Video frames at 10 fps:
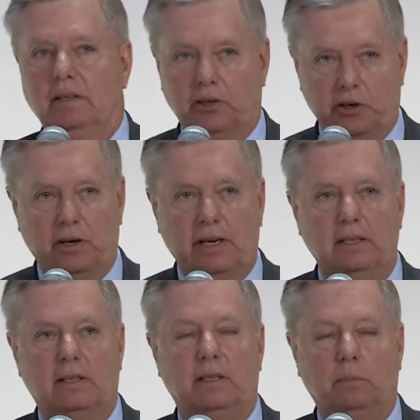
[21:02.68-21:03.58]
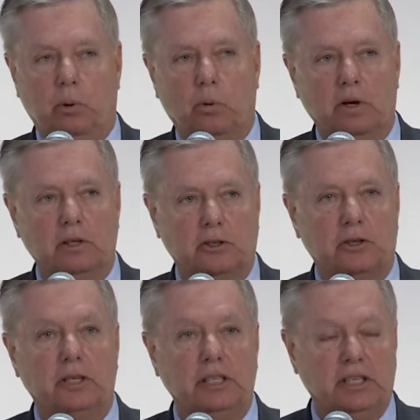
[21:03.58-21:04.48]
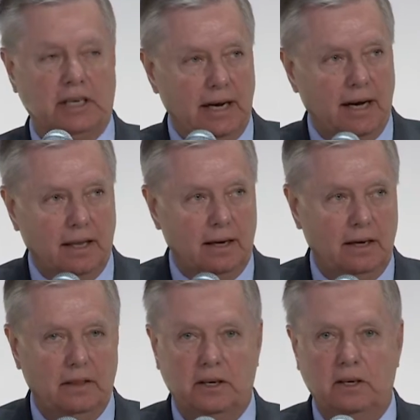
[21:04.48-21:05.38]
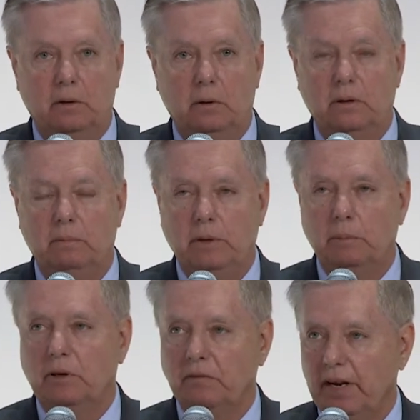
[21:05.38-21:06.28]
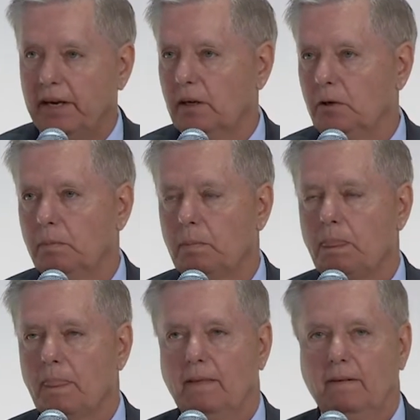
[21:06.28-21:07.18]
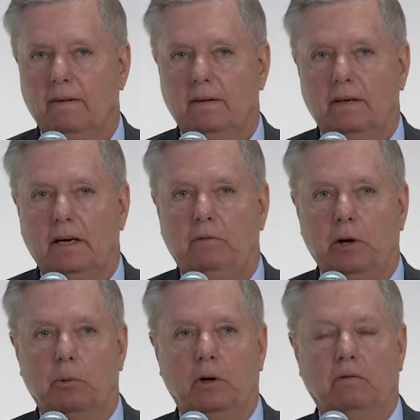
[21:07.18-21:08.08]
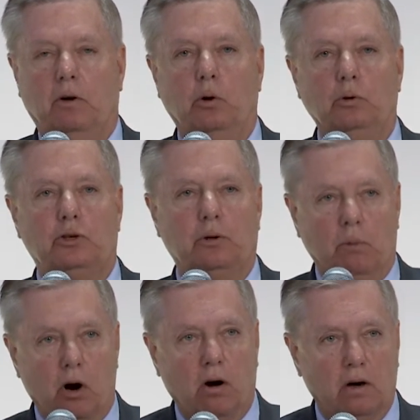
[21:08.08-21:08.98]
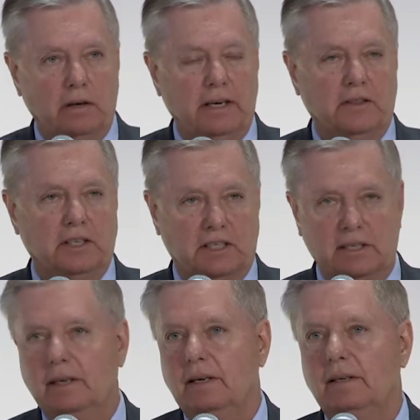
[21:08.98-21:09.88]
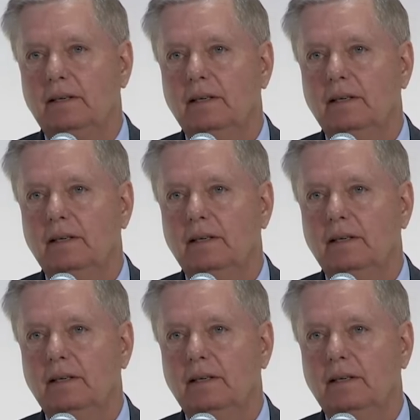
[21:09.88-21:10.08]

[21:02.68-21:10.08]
Turkey is an important strategic ally. They're a member of NATO. If there were a vote tomorrow in the Senate